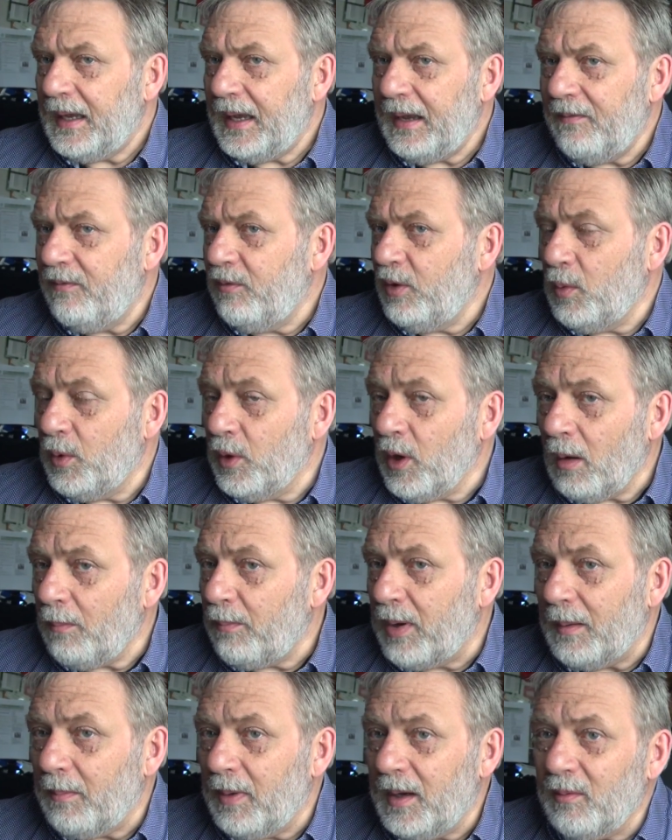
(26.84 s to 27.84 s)
If we were
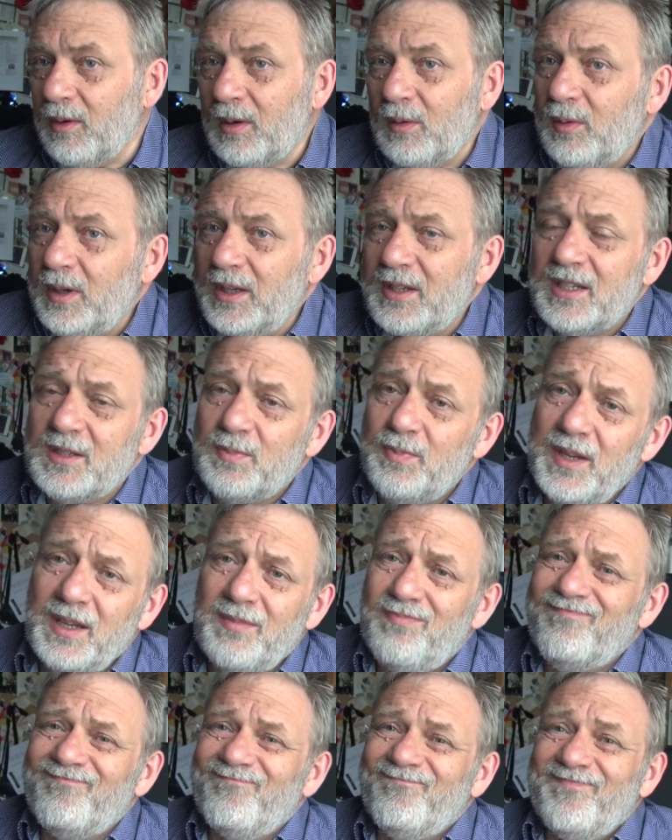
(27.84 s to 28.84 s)
not public, well, we'd just
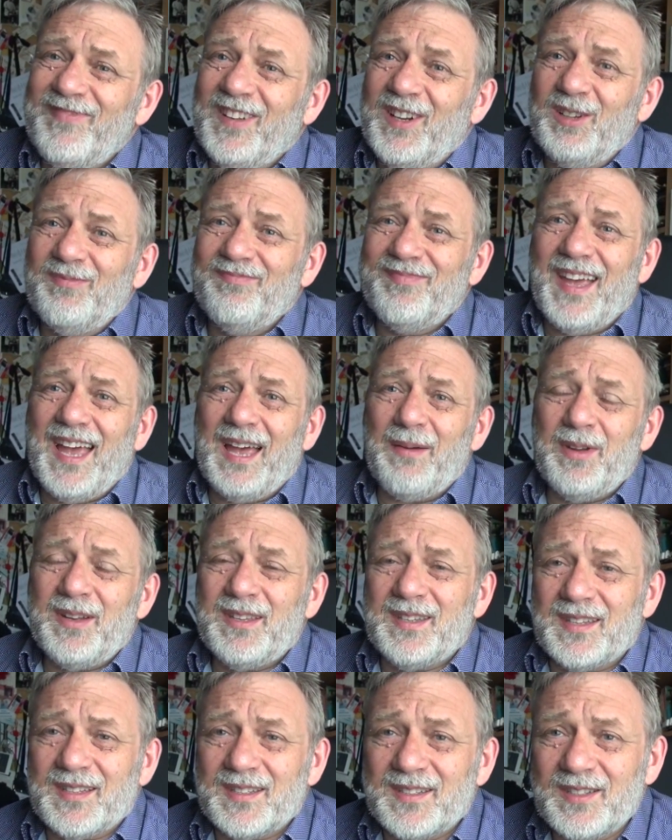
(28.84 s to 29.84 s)
be, you know,
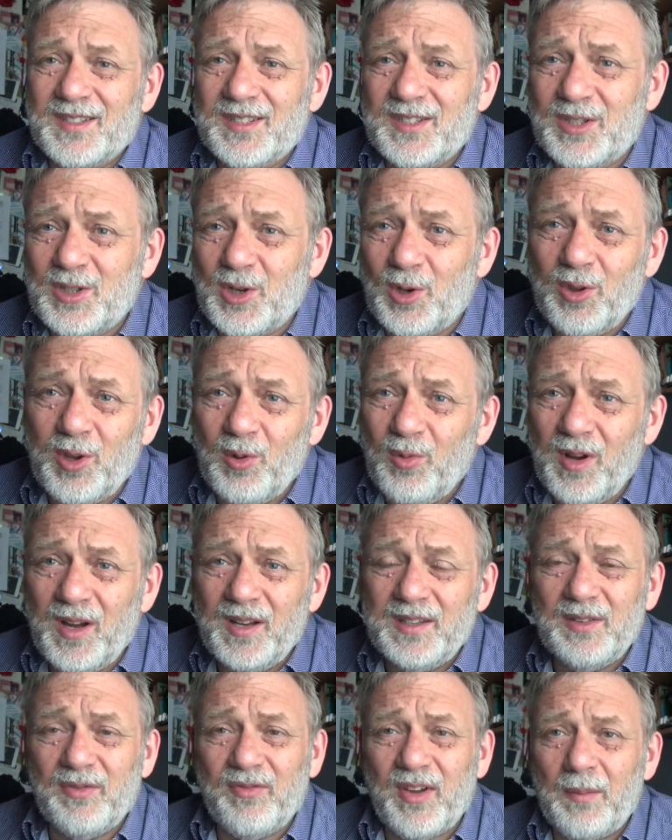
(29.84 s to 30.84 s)
amateurs and just show the
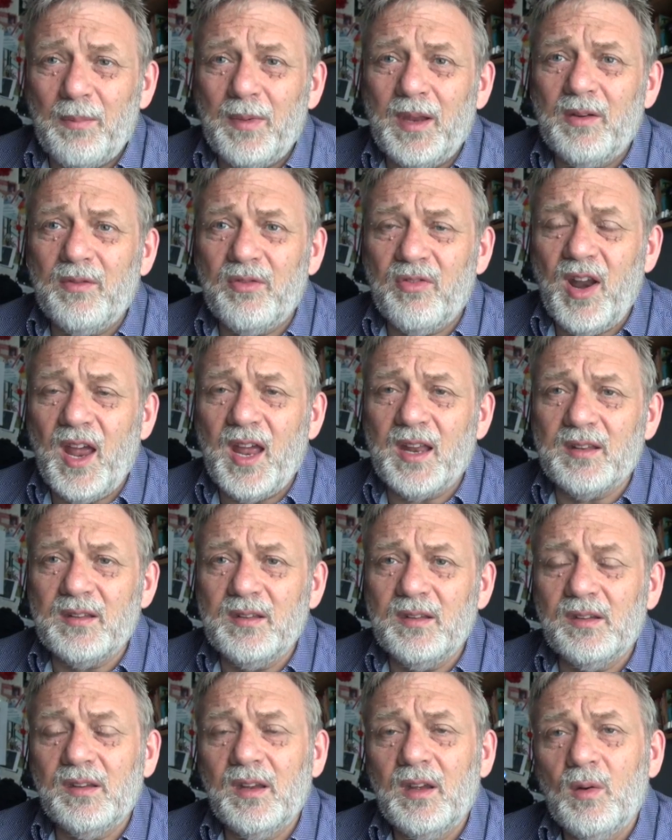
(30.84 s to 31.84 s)
work to family and
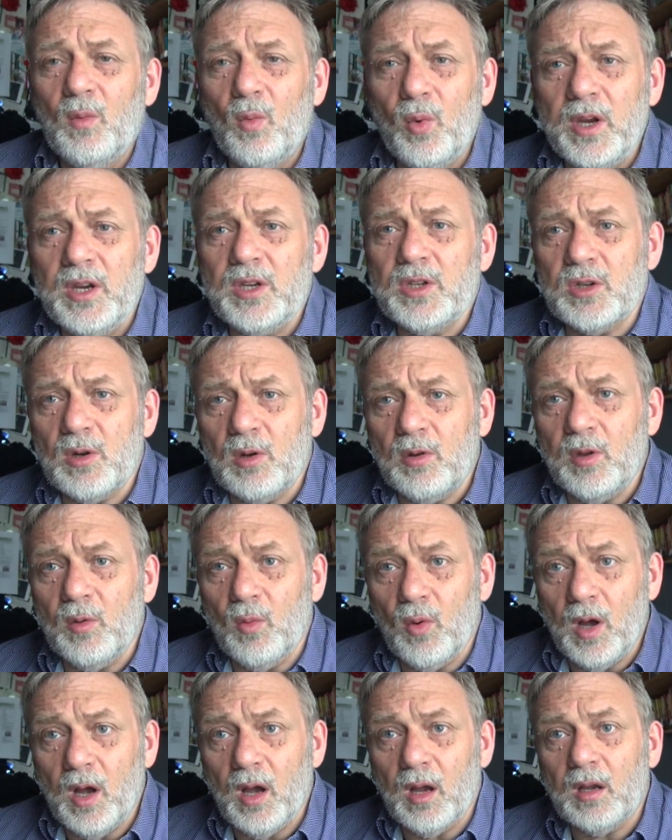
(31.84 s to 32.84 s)
friends. We show the
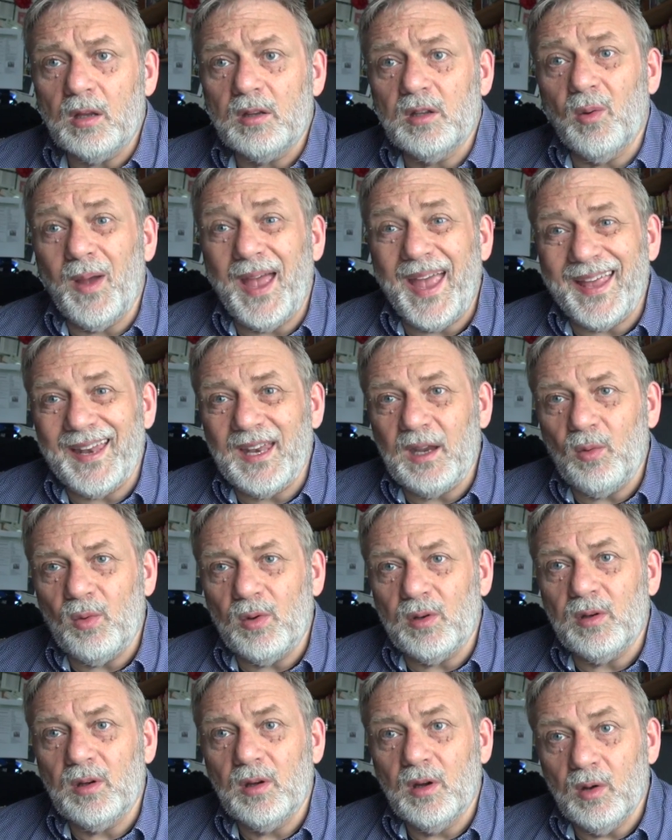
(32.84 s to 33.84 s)
work to
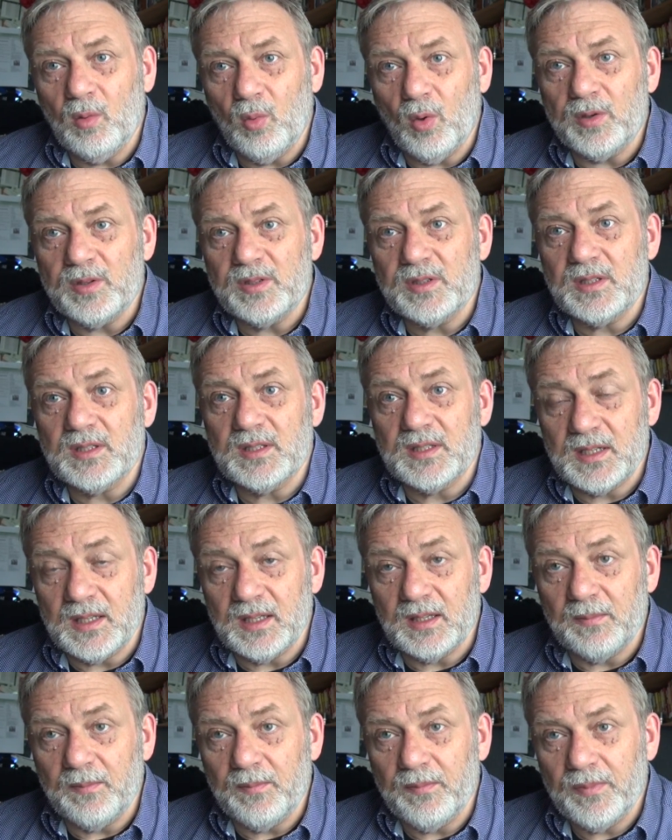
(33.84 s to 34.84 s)
anyone who wants to
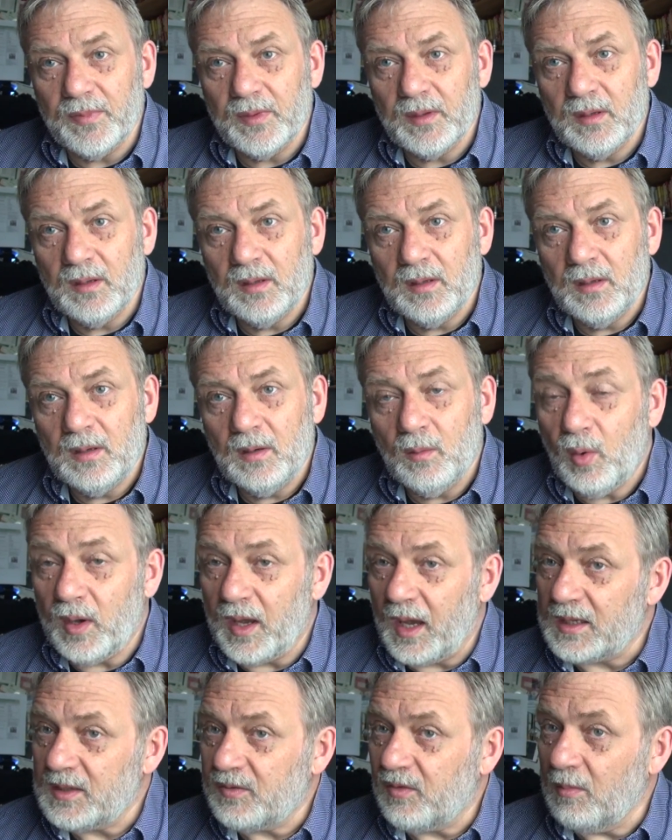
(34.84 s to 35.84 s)
see them.
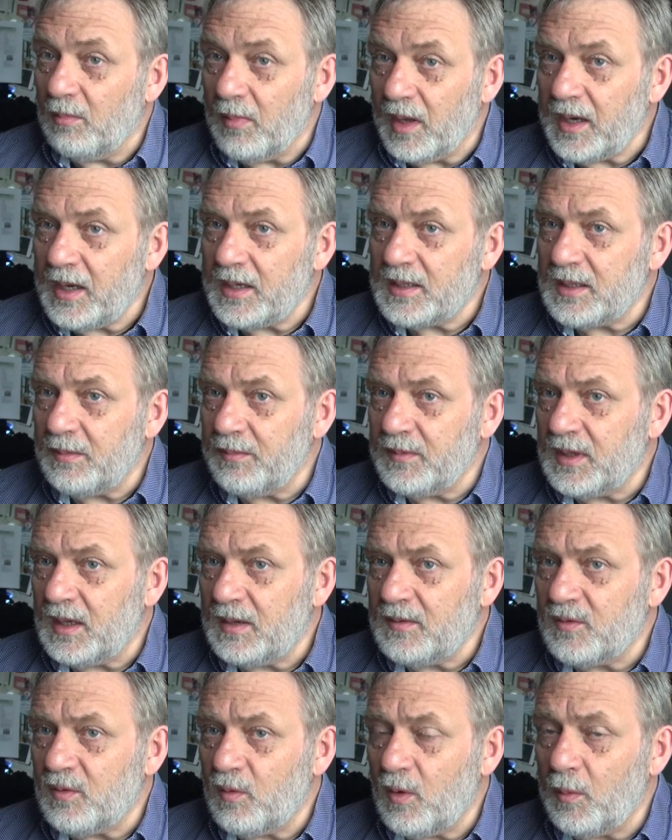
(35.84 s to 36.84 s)
We ask for money
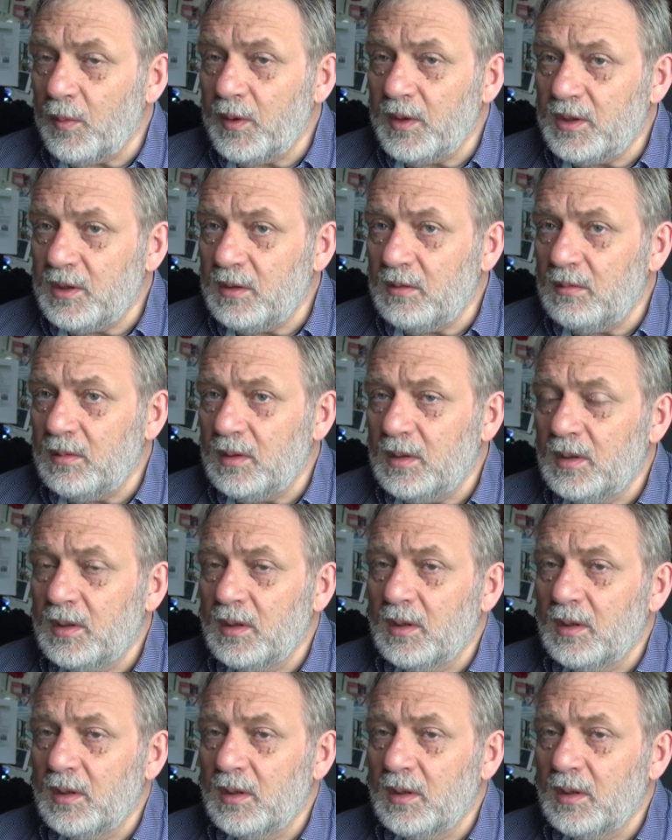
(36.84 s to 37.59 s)
sometimes for what we do.